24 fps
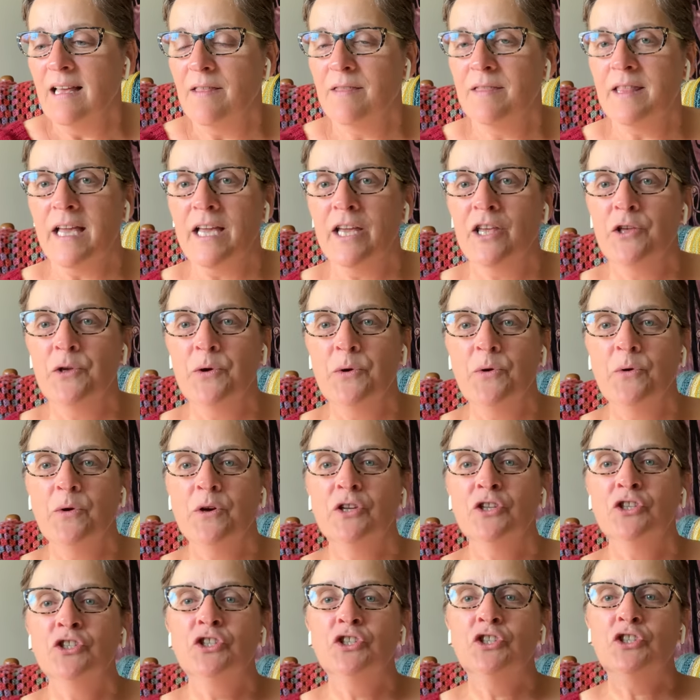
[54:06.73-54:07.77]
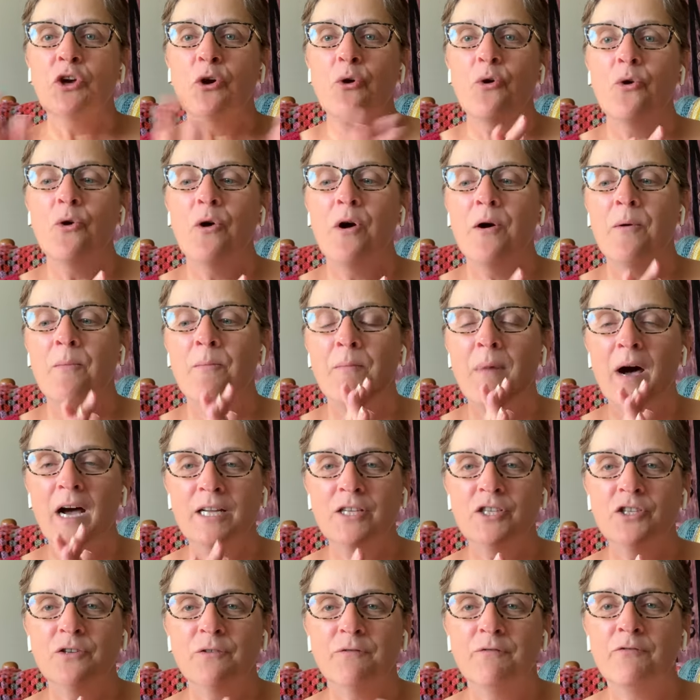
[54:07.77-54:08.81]
Thank you so
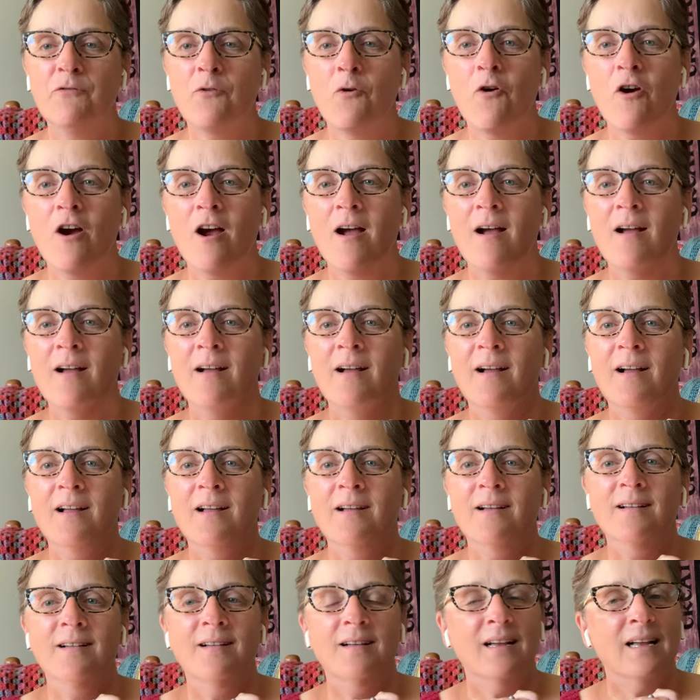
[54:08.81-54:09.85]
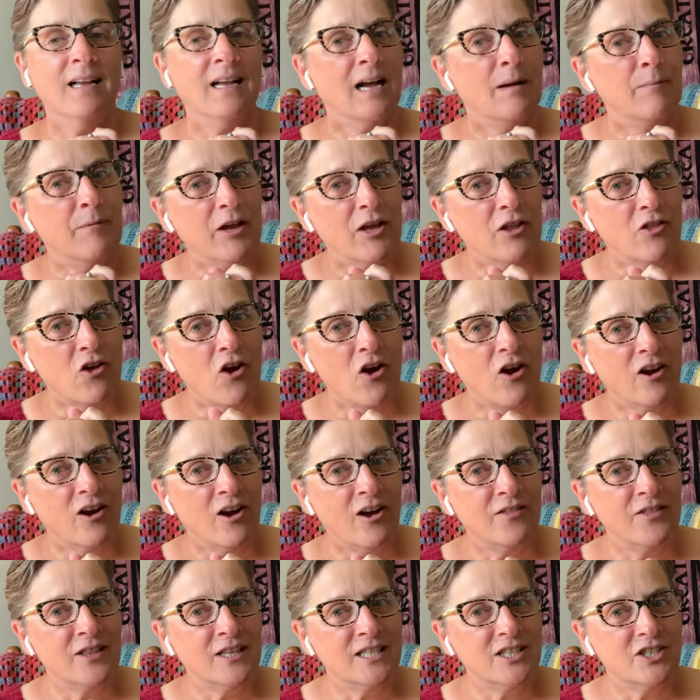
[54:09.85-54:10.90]
much for coming along
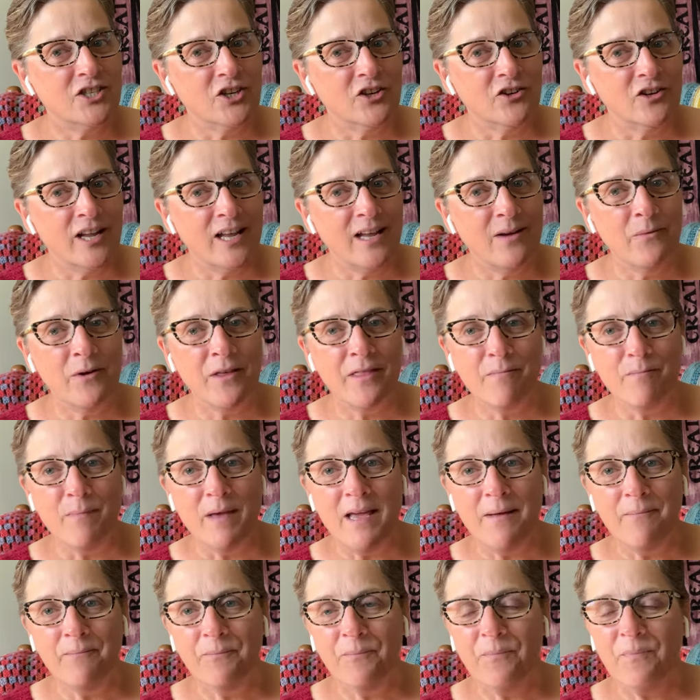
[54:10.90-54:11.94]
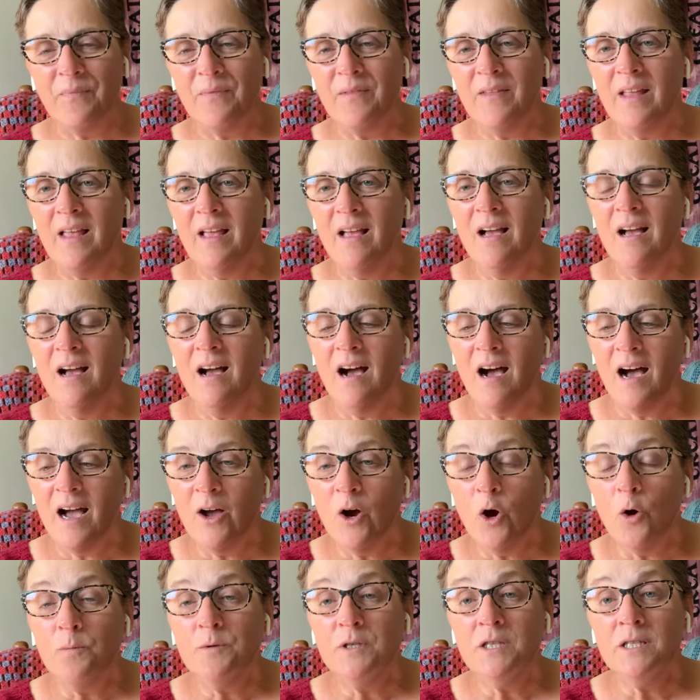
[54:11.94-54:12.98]
on this journey with me. I
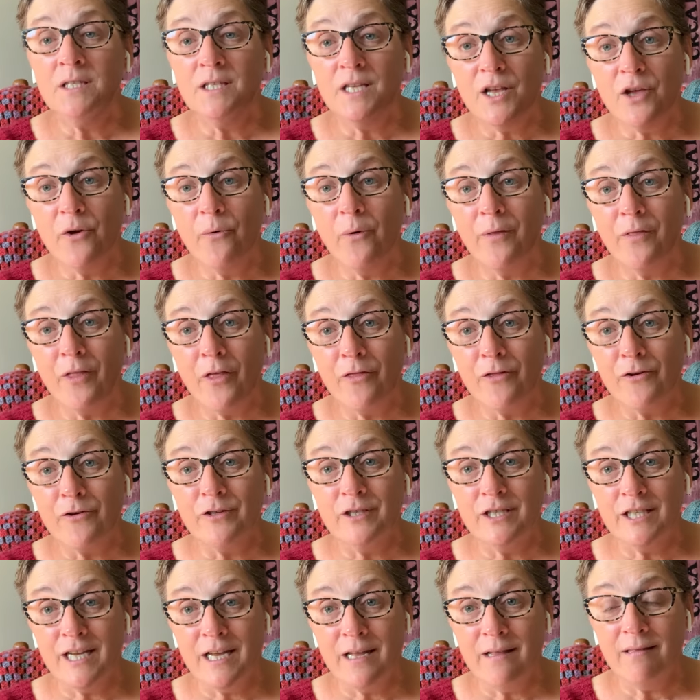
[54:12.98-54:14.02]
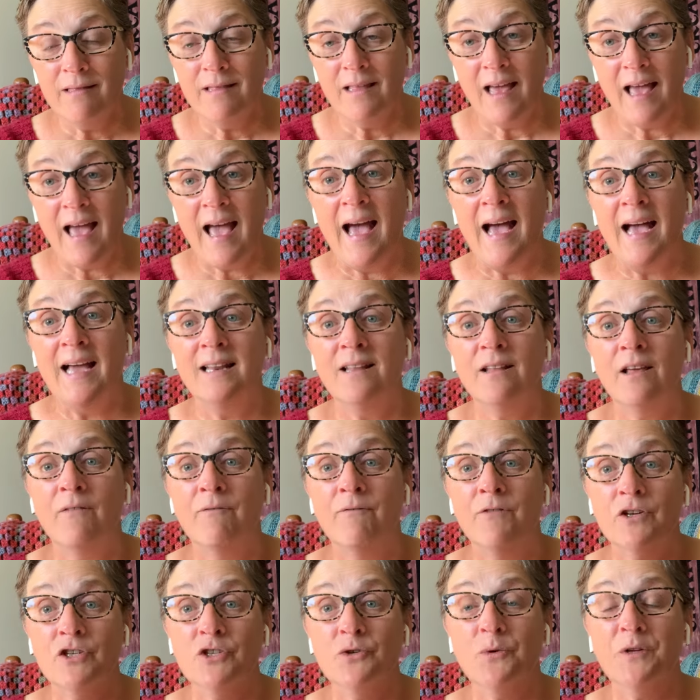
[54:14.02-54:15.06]
hope to see you on the 13th at
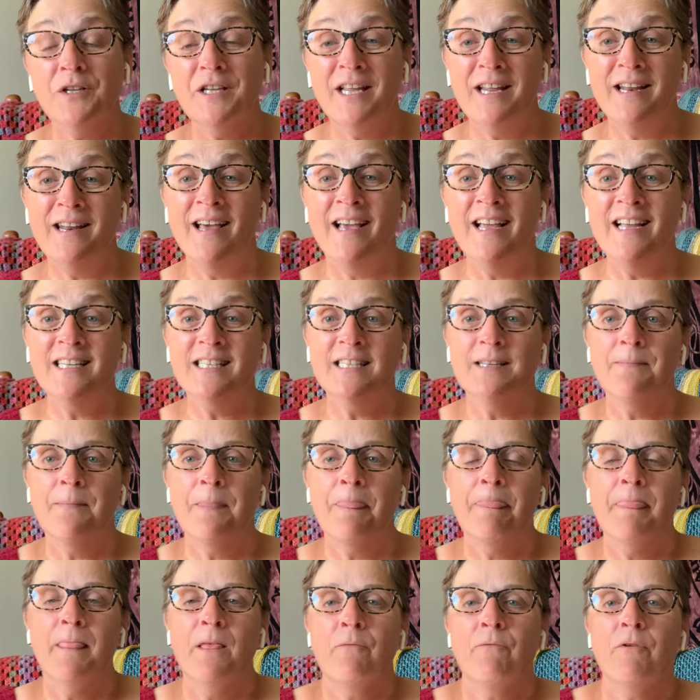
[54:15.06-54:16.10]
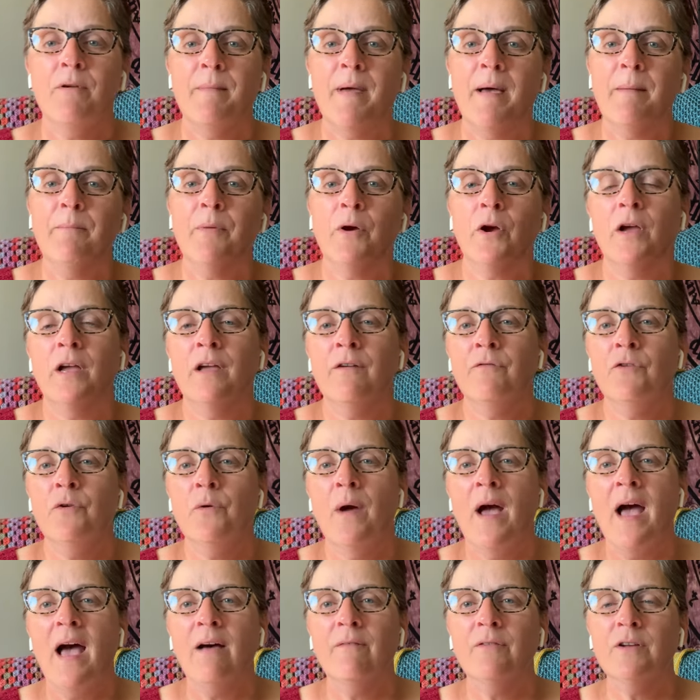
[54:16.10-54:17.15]
Virtual Knit Night. Remember, if you
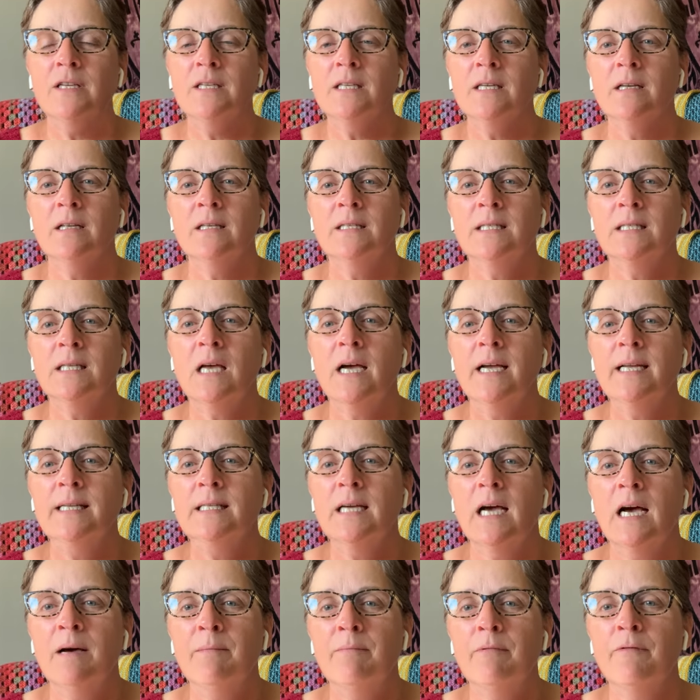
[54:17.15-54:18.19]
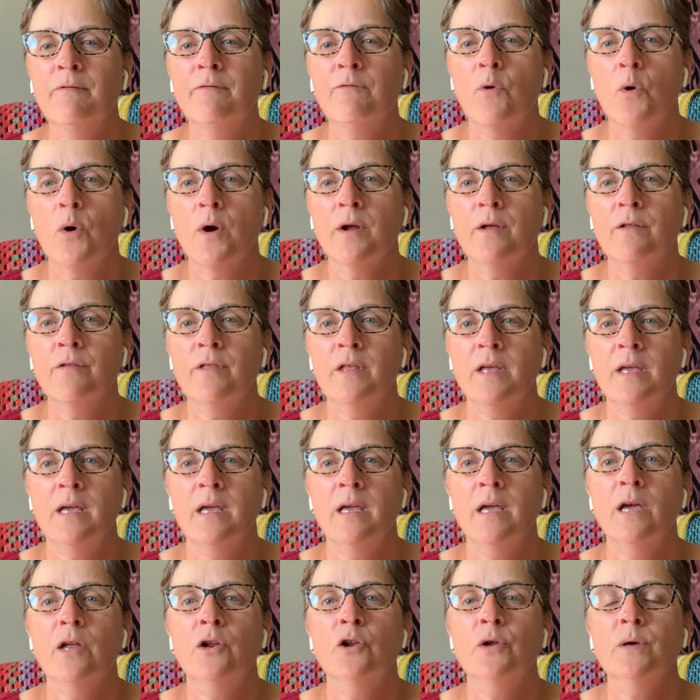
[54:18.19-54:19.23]
haven't signed up for
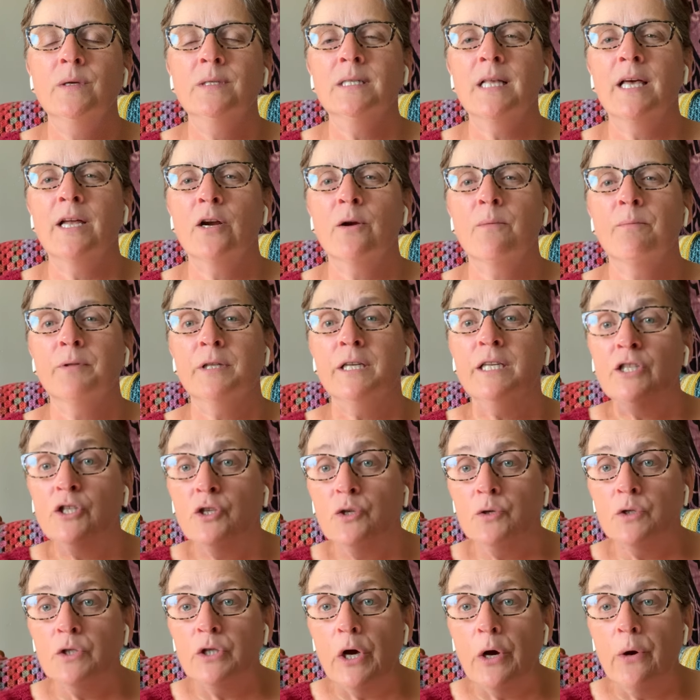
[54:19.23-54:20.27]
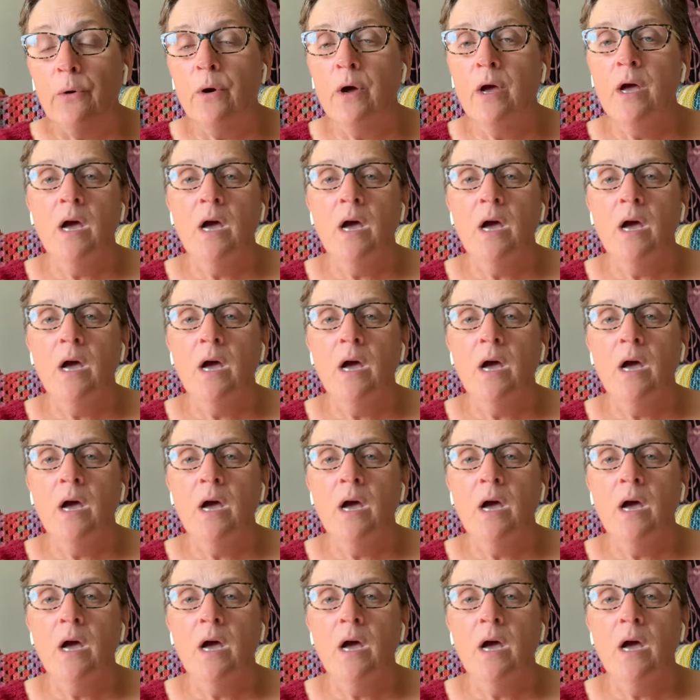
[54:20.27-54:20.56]
the newsletter, please do so.